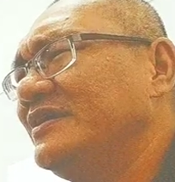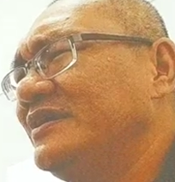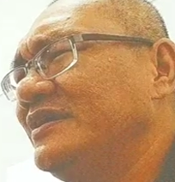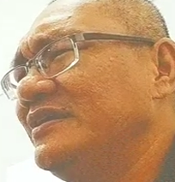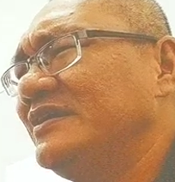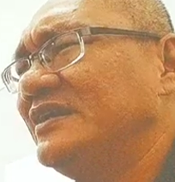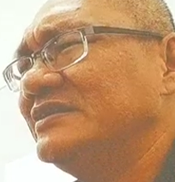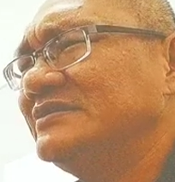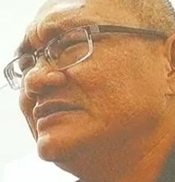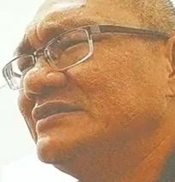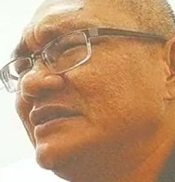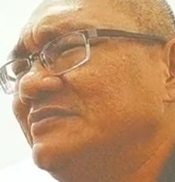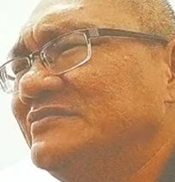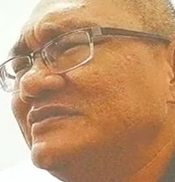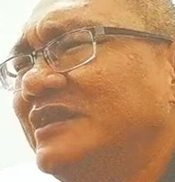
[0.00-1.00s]
here are
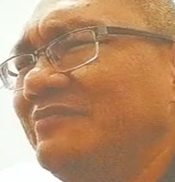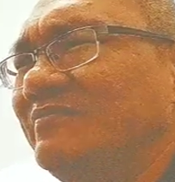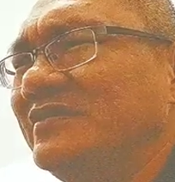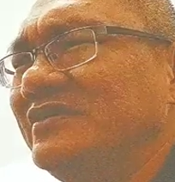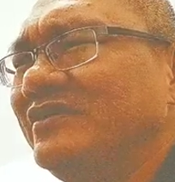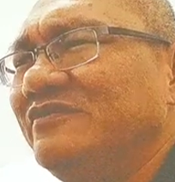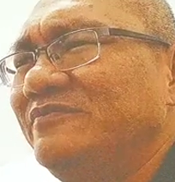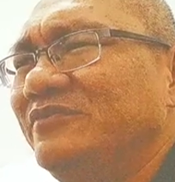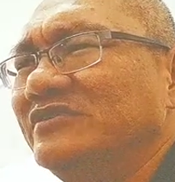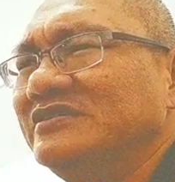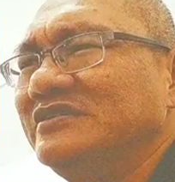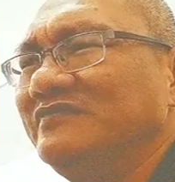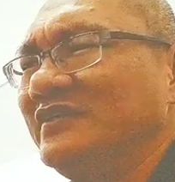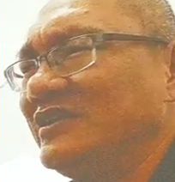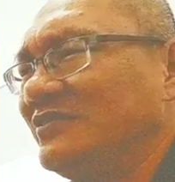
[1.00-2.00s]
some sample of
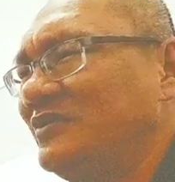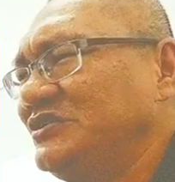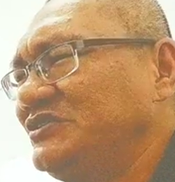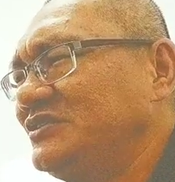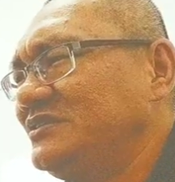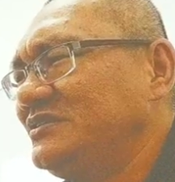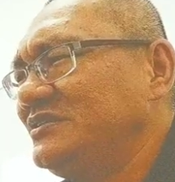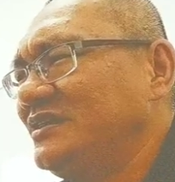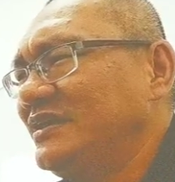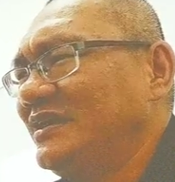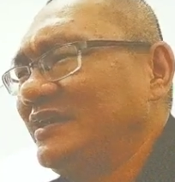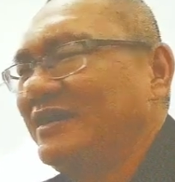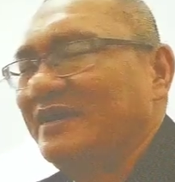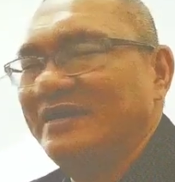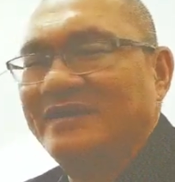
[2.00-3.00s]
post-event question.
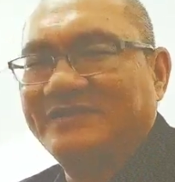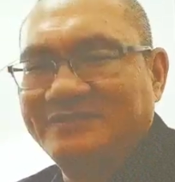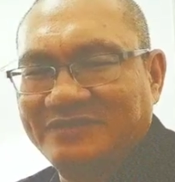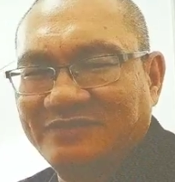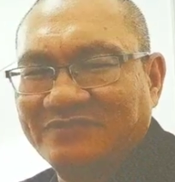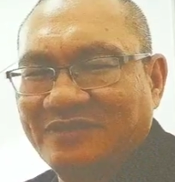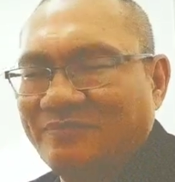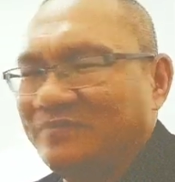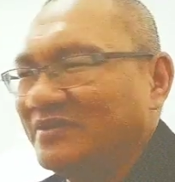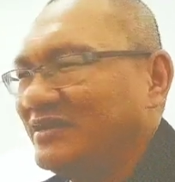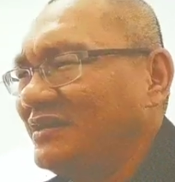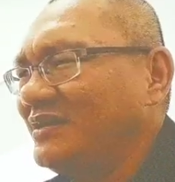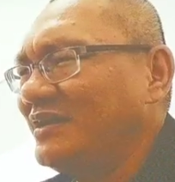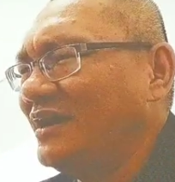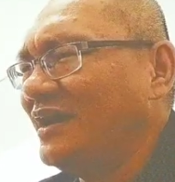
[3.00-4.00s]
Some sample.
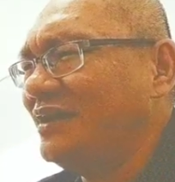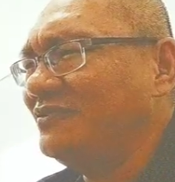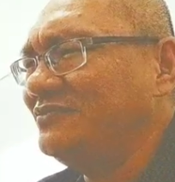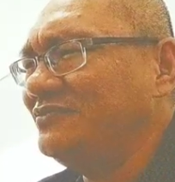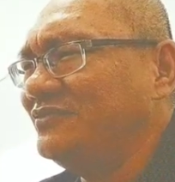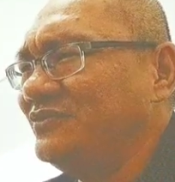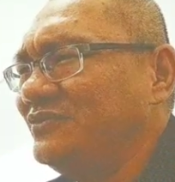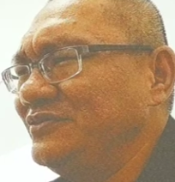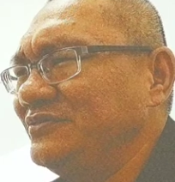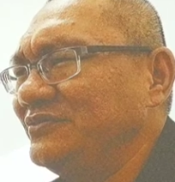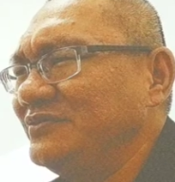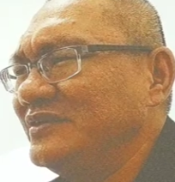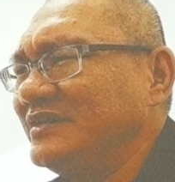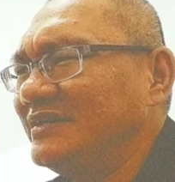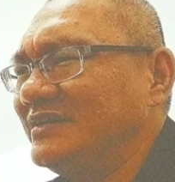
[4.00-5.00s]
How do
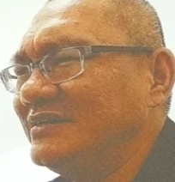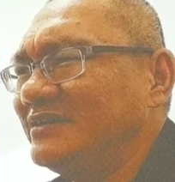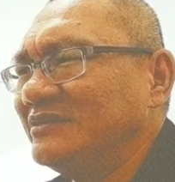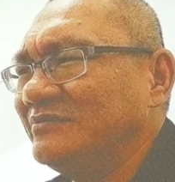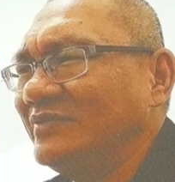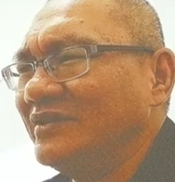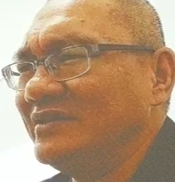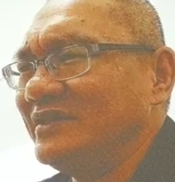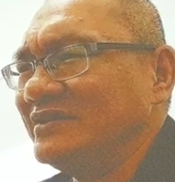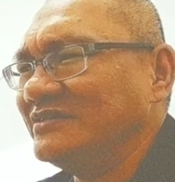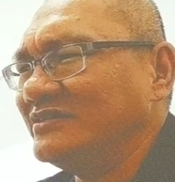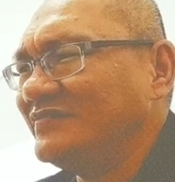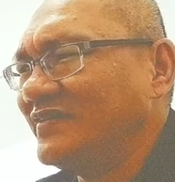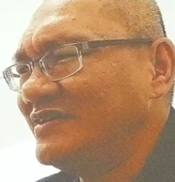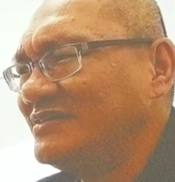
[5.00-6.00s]
you heard about
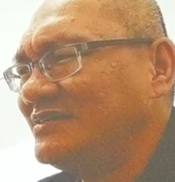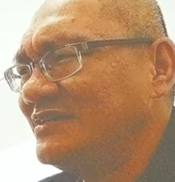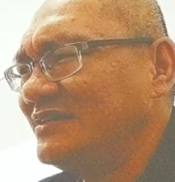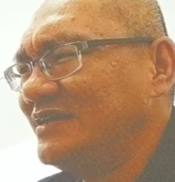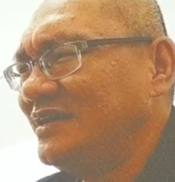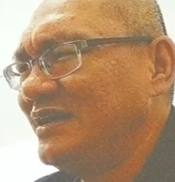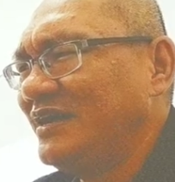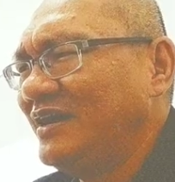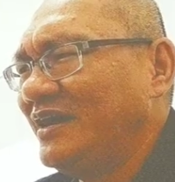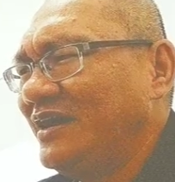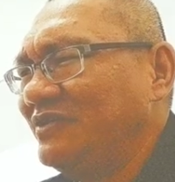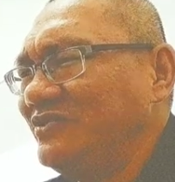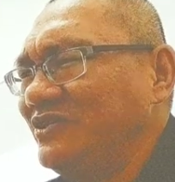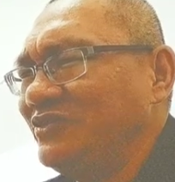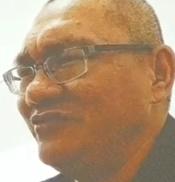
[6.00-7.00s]
this event?
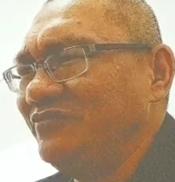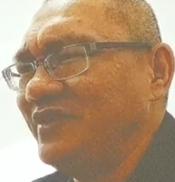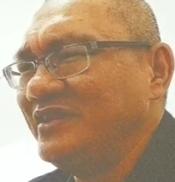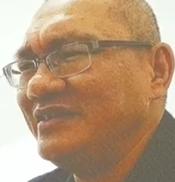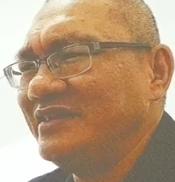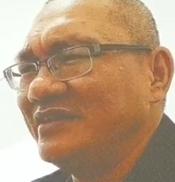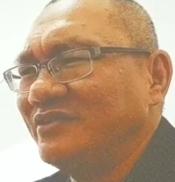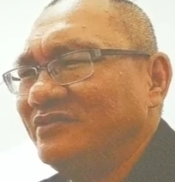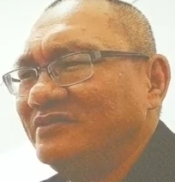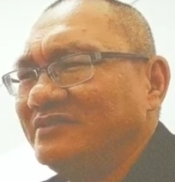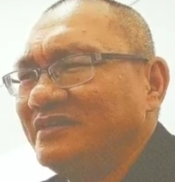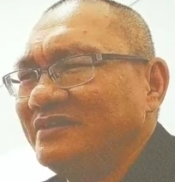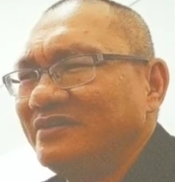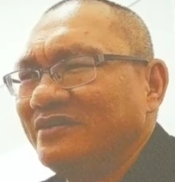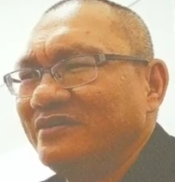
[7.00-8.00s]
How do you rate the
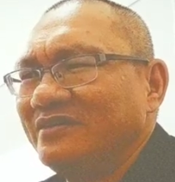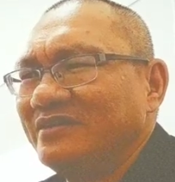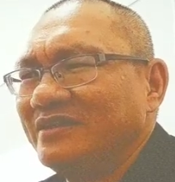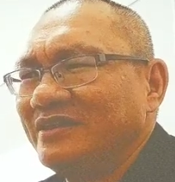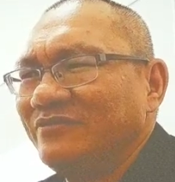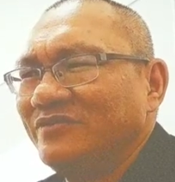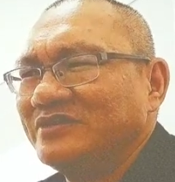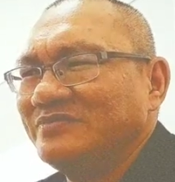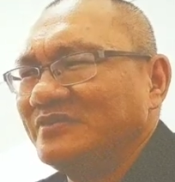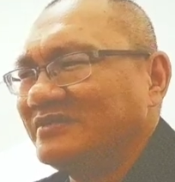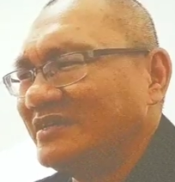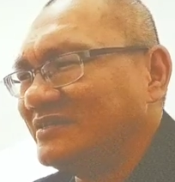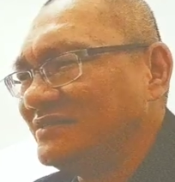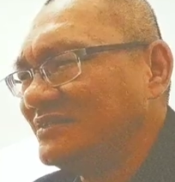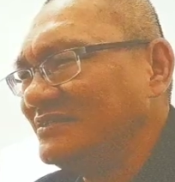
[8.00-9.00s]
content that was
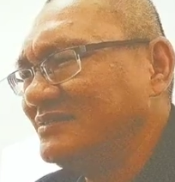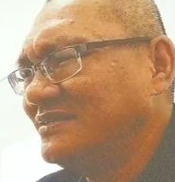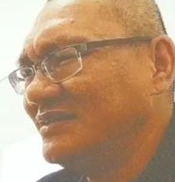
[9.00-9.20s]
presented?